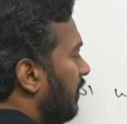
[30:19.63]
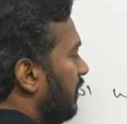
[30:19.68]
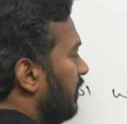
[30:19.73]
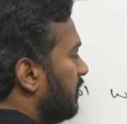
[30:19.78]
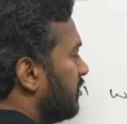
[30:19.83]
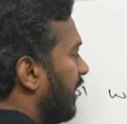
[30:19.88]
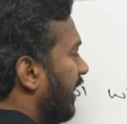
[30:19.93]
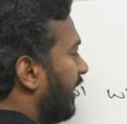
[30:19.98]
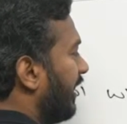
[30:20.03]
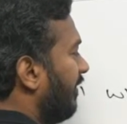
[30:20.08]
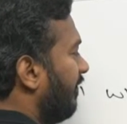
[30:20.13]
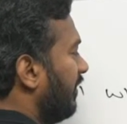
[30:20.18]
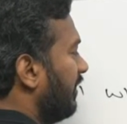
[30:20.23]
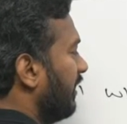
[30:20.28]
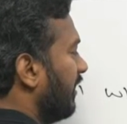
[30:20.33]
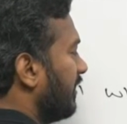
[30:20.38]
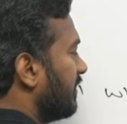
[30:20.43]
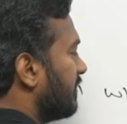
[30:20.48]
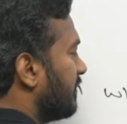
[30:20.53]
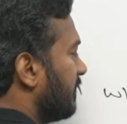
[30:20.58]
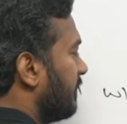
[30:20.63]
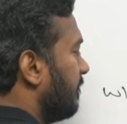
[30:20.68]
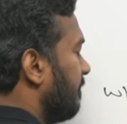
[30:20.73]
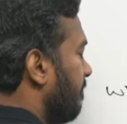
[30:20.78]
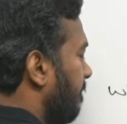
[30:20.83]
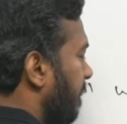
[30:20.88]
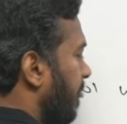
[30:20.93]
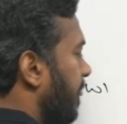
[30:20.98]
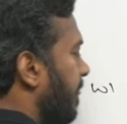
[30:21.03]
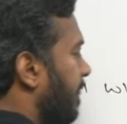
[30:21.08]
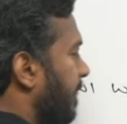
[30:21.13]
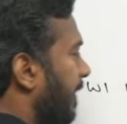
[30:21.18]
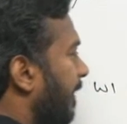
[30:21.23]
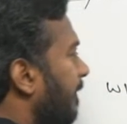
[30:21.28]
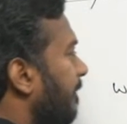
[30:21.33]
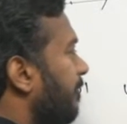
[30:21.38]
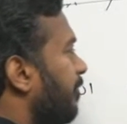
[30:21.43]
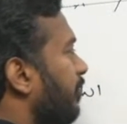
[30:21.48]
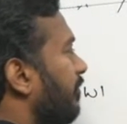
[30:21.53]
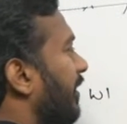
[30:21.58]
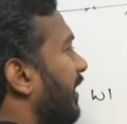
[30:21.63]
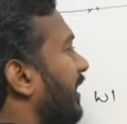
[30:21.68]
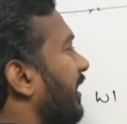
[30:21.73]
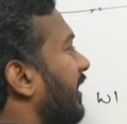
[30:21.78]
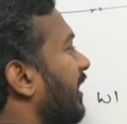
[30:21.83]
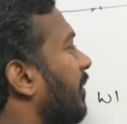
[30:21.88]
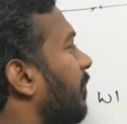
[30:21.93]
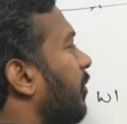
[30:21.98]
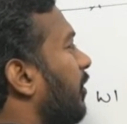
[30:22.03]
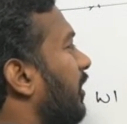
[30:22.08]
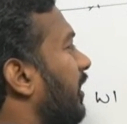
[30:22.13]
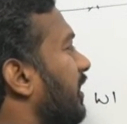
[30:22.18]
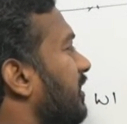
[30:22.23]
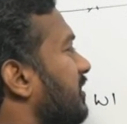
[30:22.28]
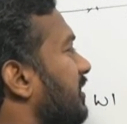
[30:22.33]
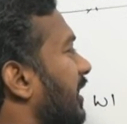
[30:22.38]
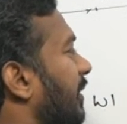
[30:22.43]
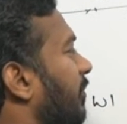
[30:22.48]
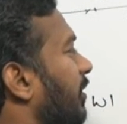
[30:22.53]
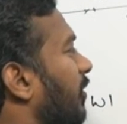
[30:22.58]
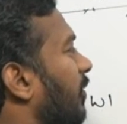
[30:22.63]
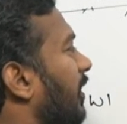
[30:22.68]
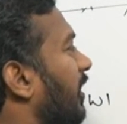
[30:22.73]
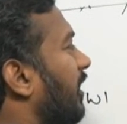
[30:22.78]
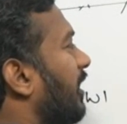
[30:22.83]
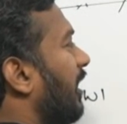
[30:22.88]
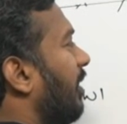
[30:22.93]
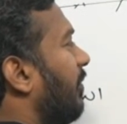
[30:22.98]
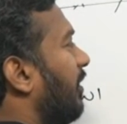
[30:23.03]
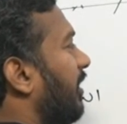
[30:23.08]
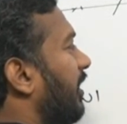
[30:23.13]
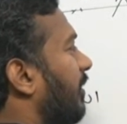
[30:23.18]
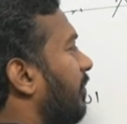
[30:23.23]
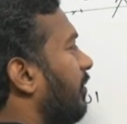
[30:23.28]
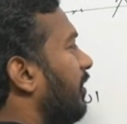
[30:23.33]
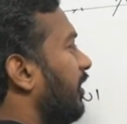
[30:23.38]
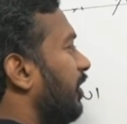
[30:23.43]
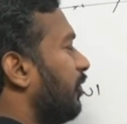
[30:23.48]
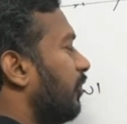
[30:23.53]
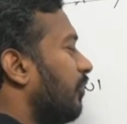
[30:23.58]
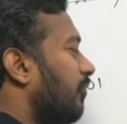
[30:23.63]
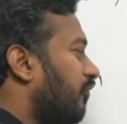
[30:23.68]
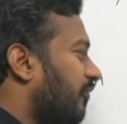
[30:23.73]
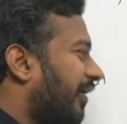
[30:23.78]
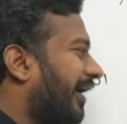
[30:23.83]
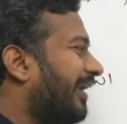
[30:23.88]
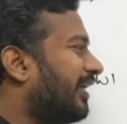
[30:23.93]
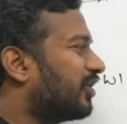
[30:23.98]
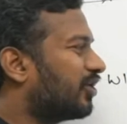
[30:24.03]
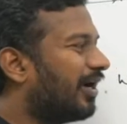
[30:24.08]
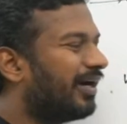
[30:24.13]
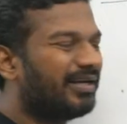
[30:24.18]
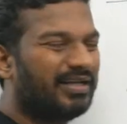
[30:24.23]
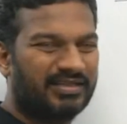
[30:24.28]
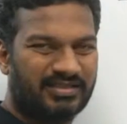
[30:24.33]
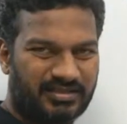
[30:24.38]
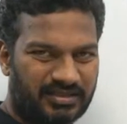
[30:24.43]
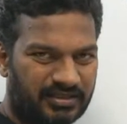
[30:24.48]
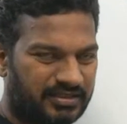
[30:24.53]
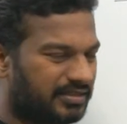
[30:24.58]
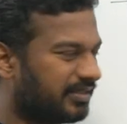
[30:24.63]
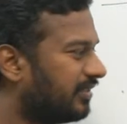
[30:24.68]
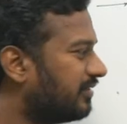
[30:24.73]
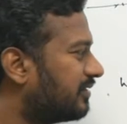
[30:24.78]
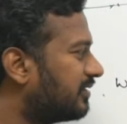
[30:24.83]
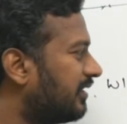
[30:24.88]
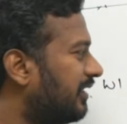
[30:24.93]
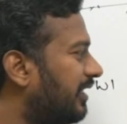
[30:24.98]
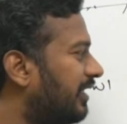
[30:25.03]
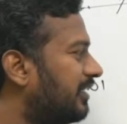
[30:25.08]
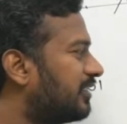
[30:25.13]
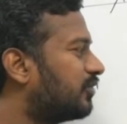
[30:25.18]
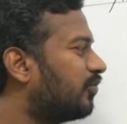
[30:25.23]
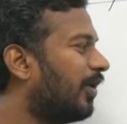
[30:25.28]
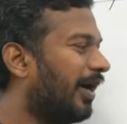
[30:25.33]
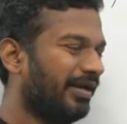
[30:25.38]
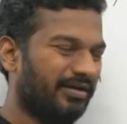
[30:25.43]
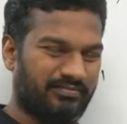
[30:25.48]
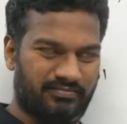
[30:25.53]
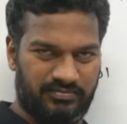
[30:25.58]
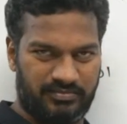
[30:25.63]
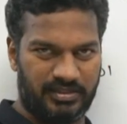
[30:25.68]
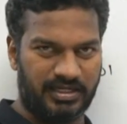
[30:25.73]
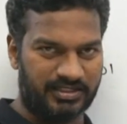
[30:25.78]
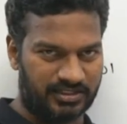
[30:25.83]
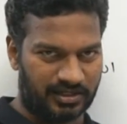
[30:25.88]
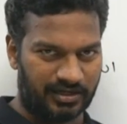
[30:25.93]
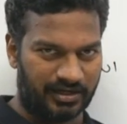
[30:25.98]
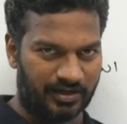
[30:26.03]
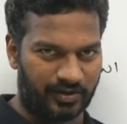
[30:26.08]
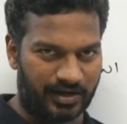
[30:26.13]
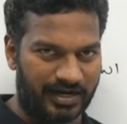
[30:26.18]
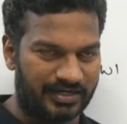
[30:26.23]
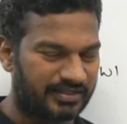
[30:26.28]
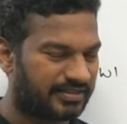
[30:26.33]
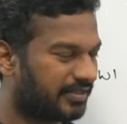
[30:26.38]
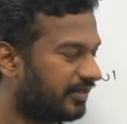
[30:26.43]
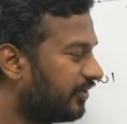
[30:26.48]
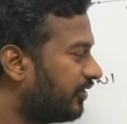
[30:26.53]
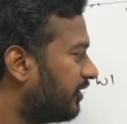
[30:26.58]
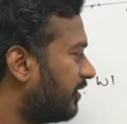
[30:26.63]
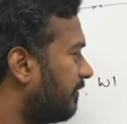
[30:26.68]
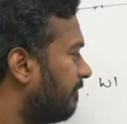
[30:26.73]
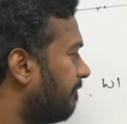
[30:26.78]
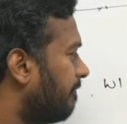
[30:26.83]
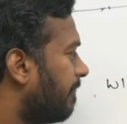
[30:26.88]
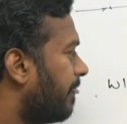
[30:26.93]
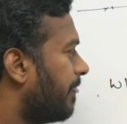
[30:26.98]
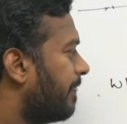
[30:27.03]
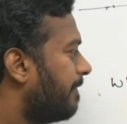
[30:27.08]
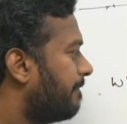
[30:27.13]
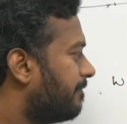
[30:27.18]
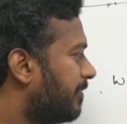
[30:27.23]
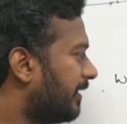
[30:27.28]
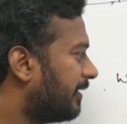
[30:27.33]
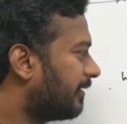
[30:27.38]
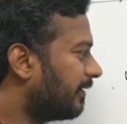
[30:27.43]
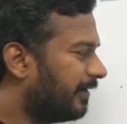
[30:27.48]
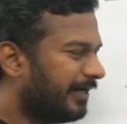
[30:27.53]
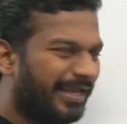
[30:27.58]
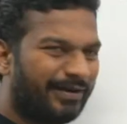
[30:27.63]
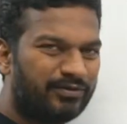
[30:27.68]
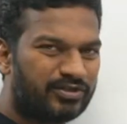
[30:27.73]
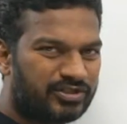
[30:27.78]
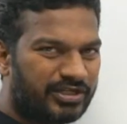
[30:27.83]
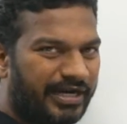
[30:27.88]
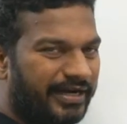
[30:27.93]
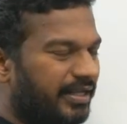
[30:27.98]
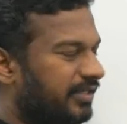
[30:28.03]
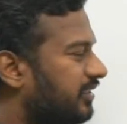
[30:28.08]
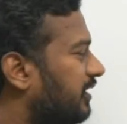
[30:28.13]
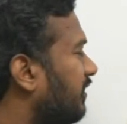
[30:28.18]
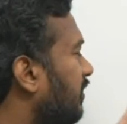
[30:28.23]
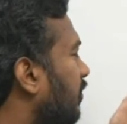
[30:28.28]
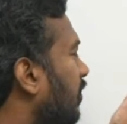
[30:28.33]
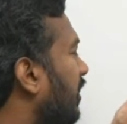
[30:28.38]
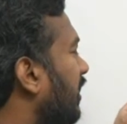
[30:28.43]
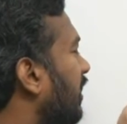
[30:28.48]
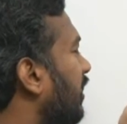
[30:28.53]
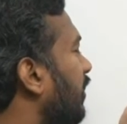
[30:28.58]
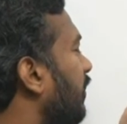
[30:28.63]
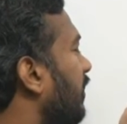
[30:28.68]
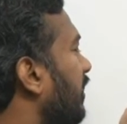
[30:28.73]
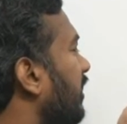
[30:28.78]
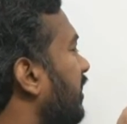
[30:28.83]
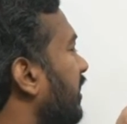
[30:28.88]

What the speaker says: So given this, now my input is W1 comma W2, find shortest distance, here is 1, that's all our answer here. But naive strategy, what are you doing